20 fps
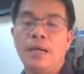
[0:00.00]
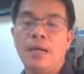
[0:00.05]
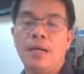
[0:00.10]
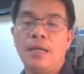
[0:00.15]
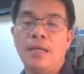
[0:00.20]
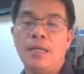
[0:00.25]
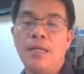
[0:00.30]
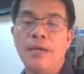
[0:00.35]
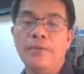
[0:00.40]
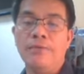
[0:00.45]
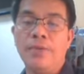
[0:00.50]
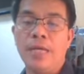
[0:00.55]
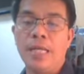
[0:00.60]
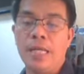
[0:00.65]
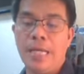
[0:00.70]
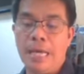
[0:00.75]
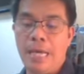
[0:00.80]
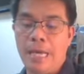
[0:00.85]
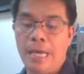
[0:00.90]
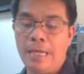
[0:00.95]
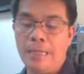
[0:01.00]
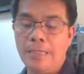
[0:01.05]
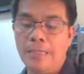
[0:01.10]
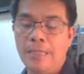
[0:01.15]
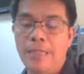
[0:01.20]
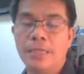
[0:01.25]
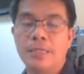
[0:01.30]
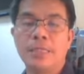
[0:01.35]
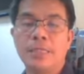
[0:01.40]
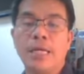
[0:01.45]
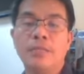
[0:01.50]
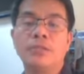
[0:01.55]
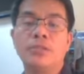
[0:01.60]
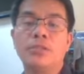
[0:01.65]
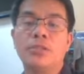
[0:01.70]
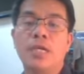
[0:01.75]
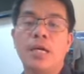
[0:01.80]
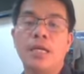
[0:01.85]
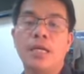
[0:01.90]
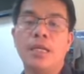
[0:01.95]
level and
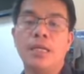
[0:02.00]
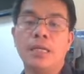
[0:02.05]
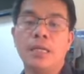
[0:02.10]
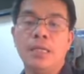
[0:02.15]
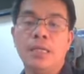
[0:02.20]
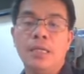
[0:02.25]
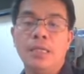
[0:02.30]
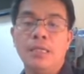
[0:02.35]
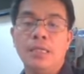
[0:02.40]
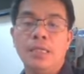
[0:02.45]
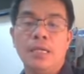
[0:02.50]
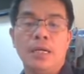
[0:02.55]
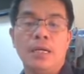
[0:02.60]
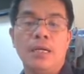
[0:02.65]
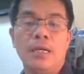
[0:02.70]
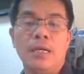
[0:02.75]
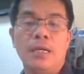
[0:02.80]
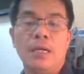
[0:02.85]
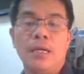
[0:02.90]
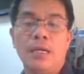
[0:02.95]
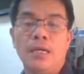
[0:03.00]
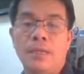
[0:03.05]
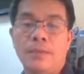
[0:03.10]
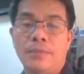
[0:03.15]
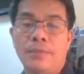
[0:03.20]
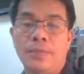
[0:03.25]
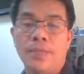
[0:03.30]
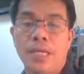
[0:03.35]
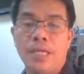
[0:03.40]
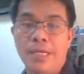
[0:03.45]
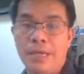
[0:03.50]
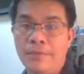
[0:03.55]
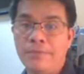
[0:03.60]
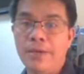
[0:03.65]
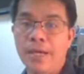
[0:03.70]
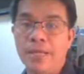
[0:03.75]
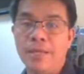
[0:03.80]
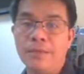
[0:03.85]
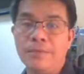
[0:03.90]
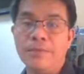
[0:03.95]
central uh,
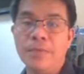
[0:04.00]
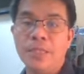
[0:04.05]
level.